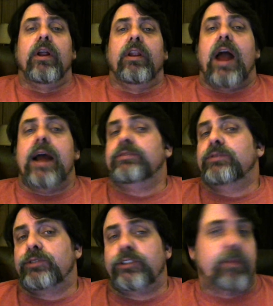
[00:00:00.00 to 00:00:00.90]
light
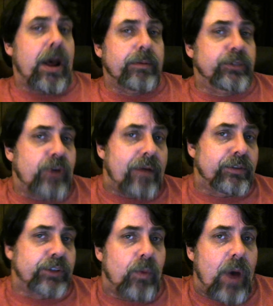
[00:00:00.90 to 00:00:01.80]
sometimes it
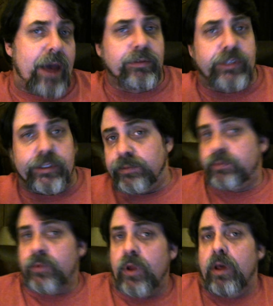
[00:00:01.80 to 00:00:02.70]
travels in waves,
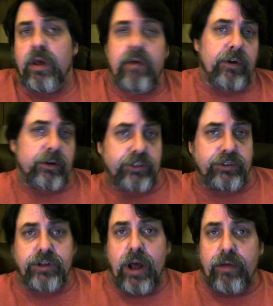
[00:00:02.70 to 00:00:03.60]
and
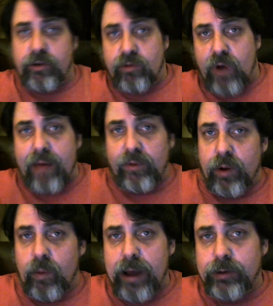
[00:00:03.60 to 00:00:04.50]
there's nothing to travel
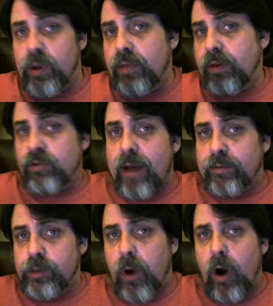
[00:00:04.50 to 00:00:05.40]
in waves with. It
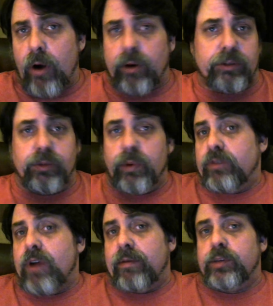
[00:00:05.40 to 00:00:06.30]
travels in particles, and when it
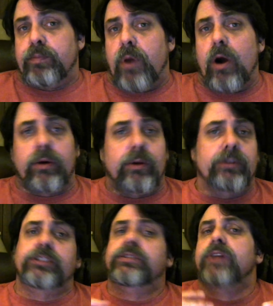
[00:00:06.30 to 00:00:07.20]
travels in
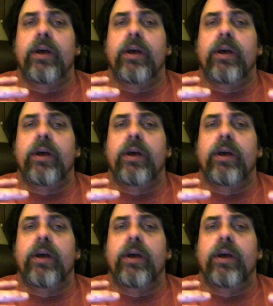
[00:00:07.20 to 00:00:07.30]
particles,